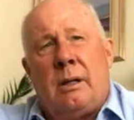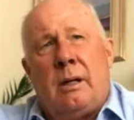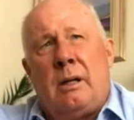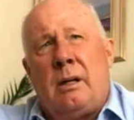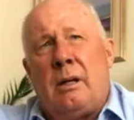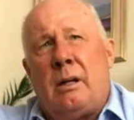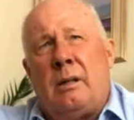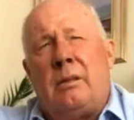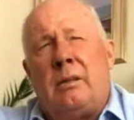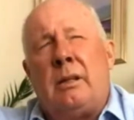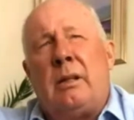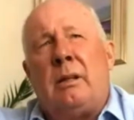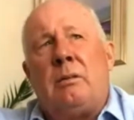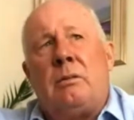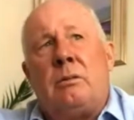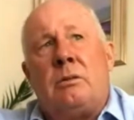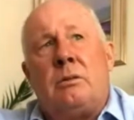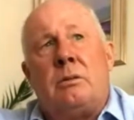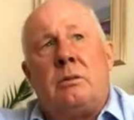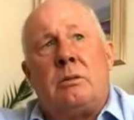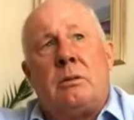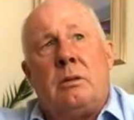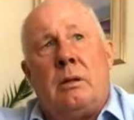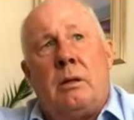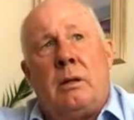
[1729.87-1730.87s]
I think it
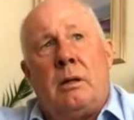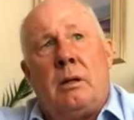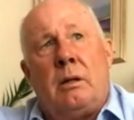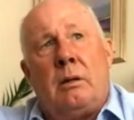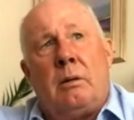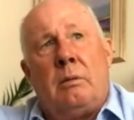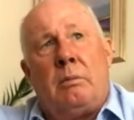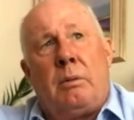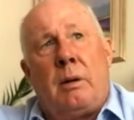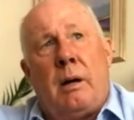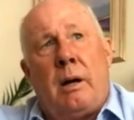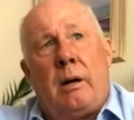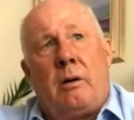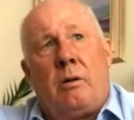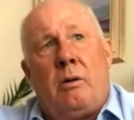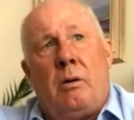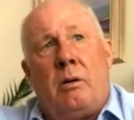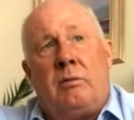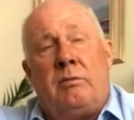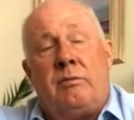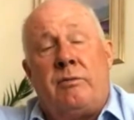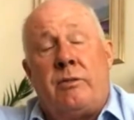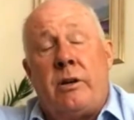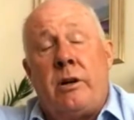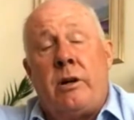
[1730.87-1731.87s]
was a player
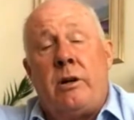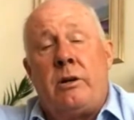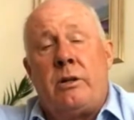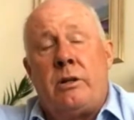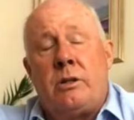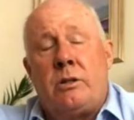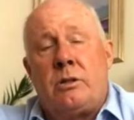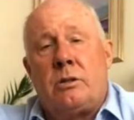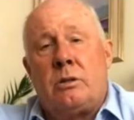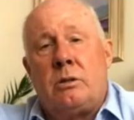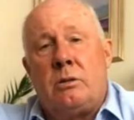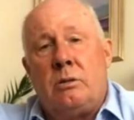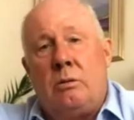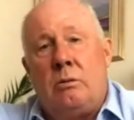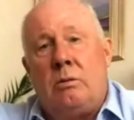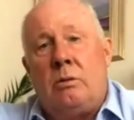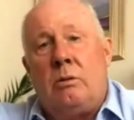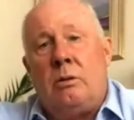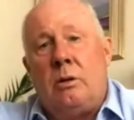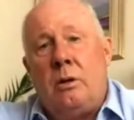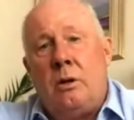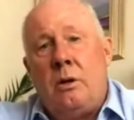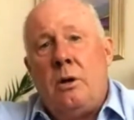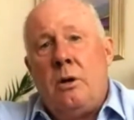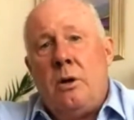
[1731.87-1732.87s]
called Virdis,
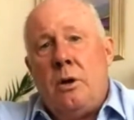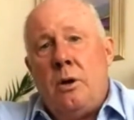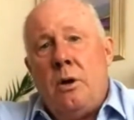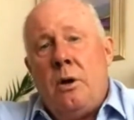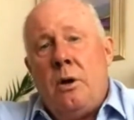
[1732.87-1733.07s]
who